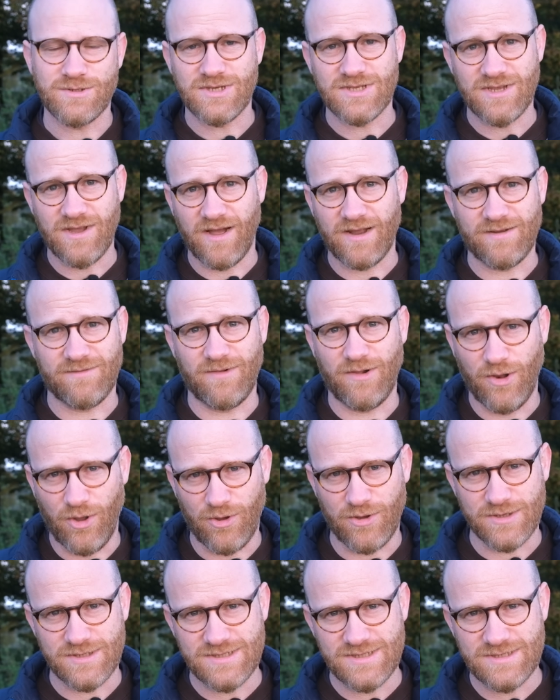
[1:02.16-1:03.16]
just kind of
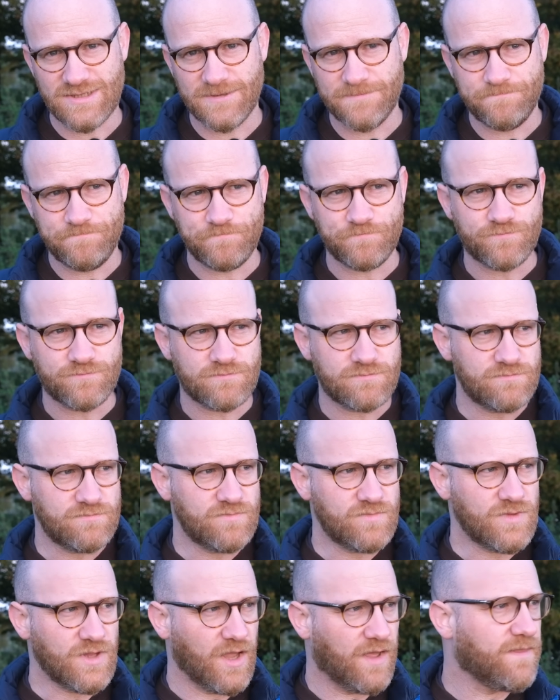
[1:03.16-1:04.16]
lost.
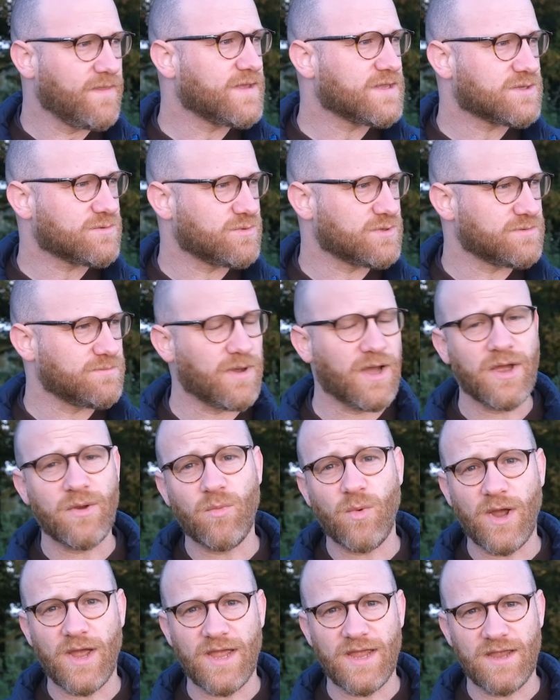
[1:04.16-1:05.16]
And this was my
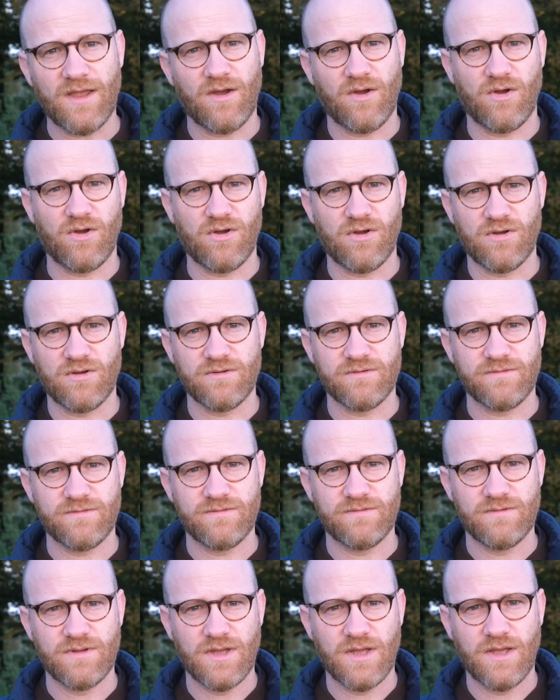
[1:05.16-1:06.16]
way
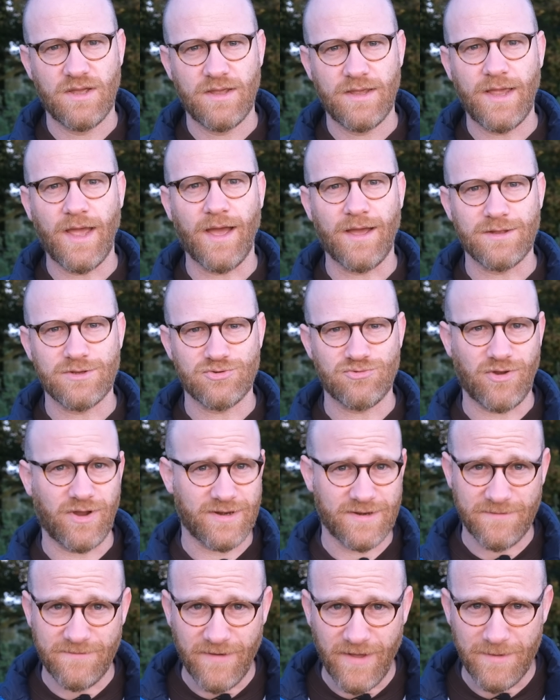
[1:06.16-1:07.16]
of,
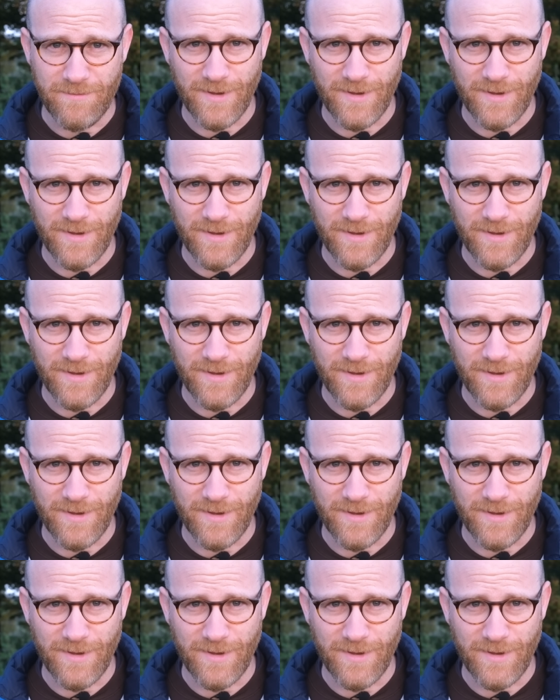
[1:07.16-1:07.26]
trying to find